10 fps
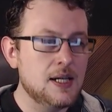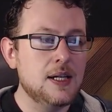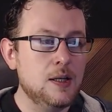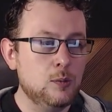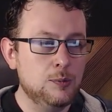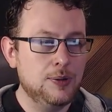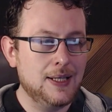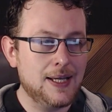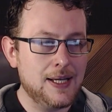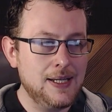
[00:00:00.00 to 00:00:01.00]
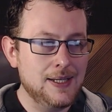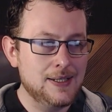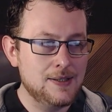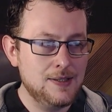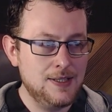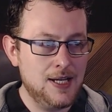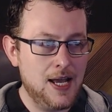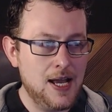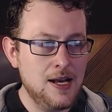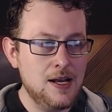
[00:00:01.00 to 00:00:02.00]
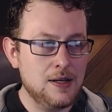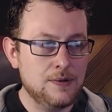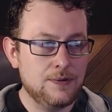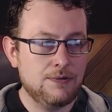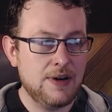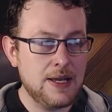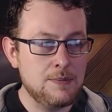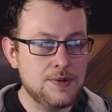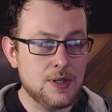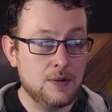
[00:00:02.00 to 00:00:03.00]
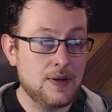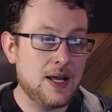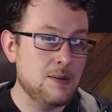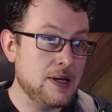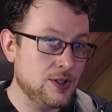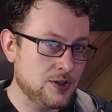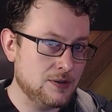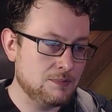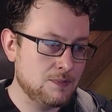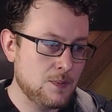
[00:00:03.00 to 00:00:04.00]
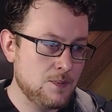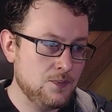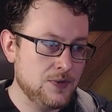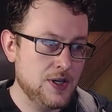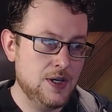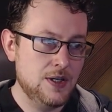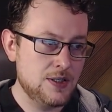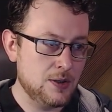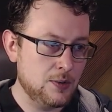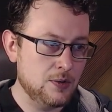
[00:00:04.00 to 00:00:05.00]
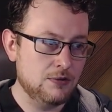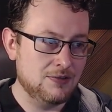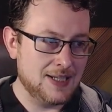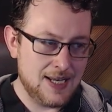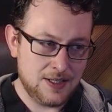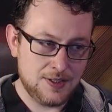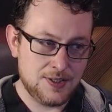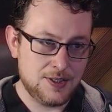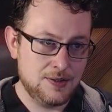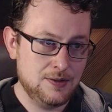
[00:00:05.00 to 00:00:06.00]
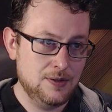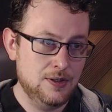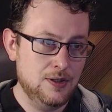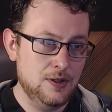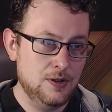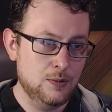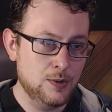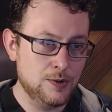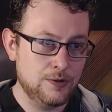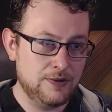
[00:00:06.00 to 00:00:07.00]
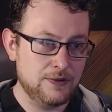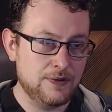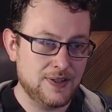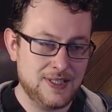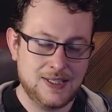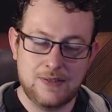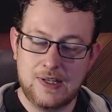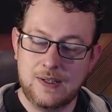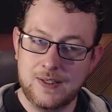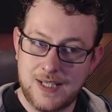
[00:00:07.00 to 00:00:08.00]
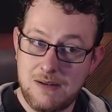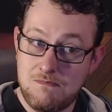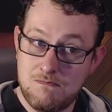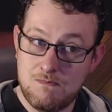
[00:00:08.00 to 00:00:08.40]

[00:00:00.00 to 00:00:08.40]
it will play 10 frames of animation. So relax, 1, 2, 3, 4, 5, 6, 7, 8, 9, 10.